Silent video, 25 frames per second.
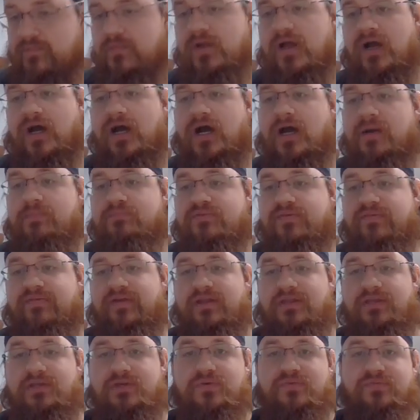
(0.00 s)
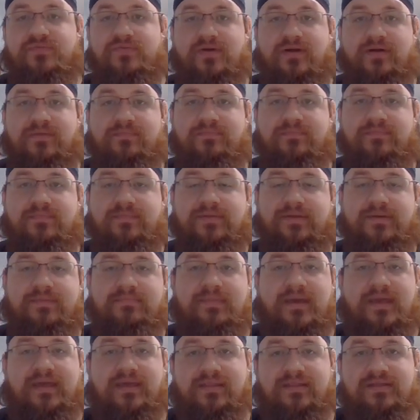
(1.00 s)
uh, prevent you from
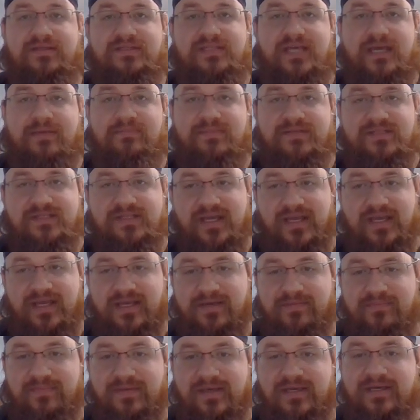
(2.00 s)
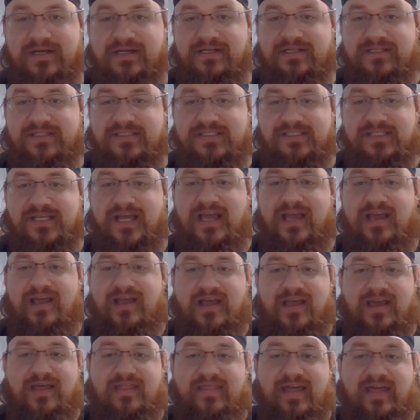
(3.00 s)
making the same mistake because
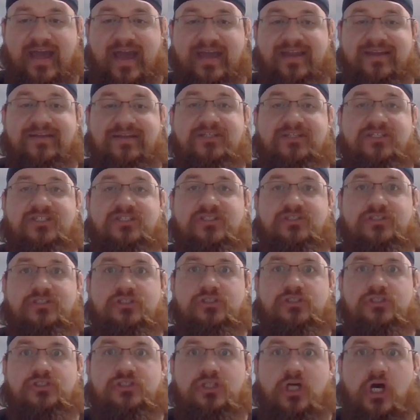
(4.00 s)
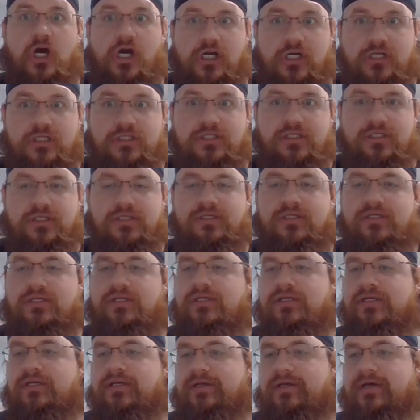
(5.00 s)
that sucked.
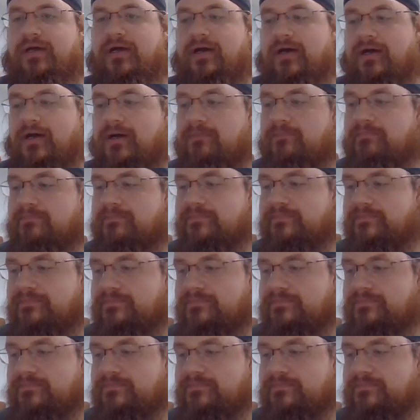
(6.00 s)
Um,